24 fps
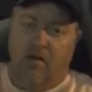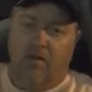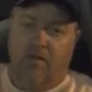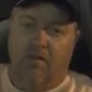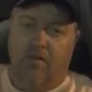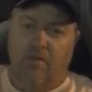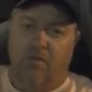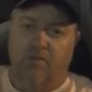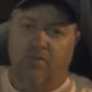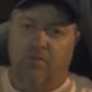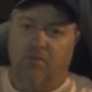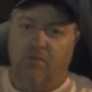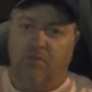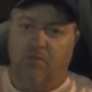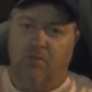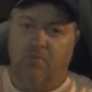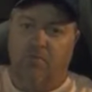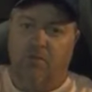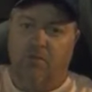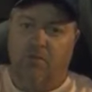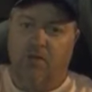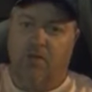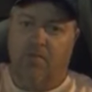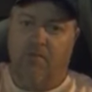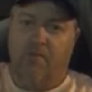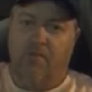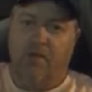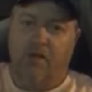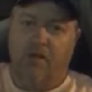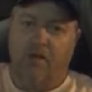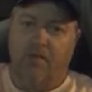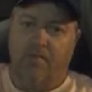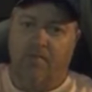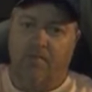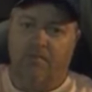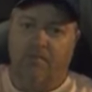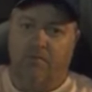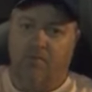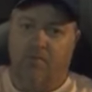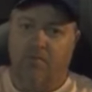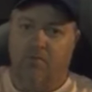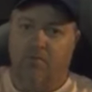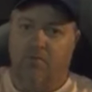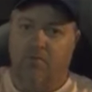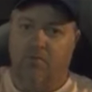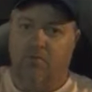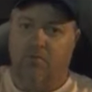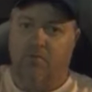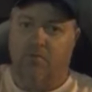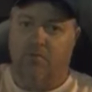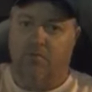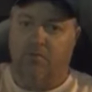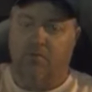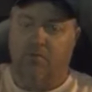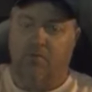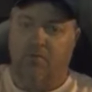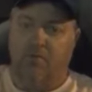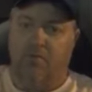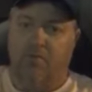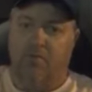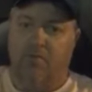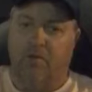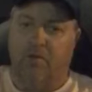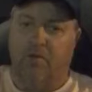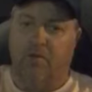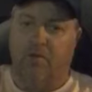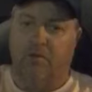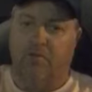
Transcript: That's supposed to be covered up. It's supposed to be Peterbilt.